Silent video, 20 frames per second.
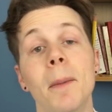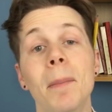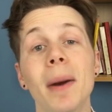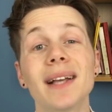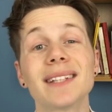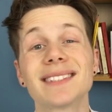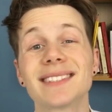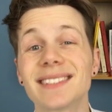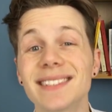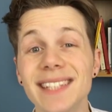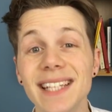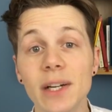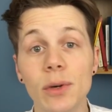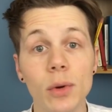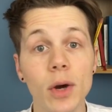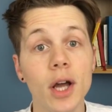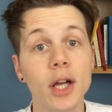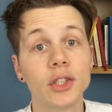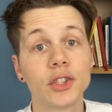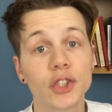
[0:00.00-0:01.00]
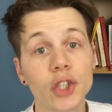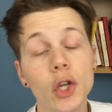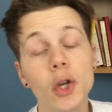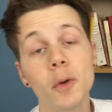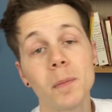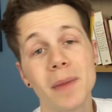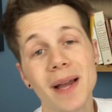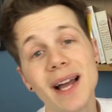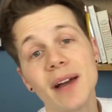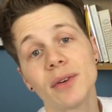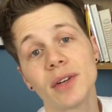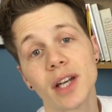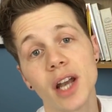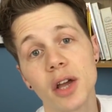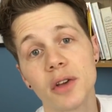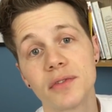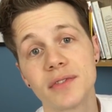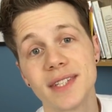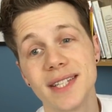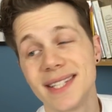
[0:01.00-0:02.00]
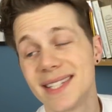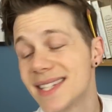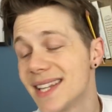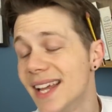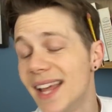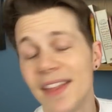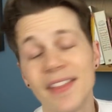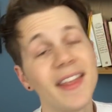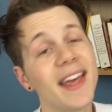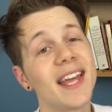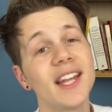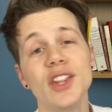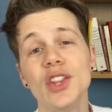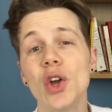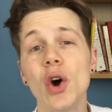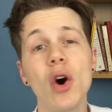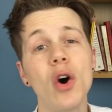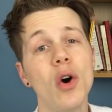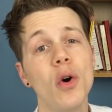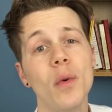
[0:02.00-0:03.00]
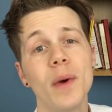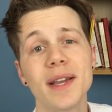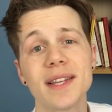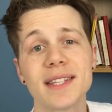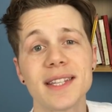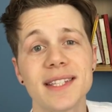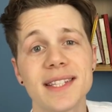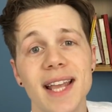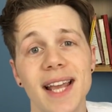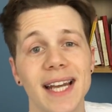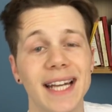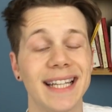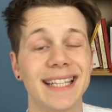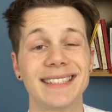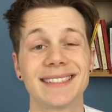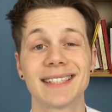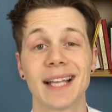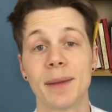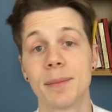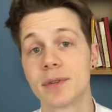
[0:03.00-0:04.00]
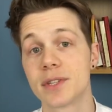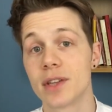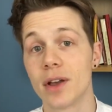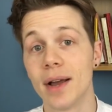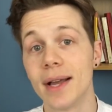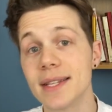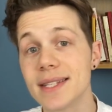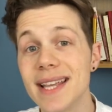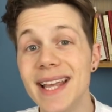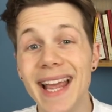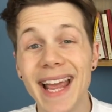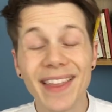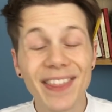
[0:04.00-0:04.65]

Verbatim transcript: But still, two pound loaf tins, they're not always exactly the same size.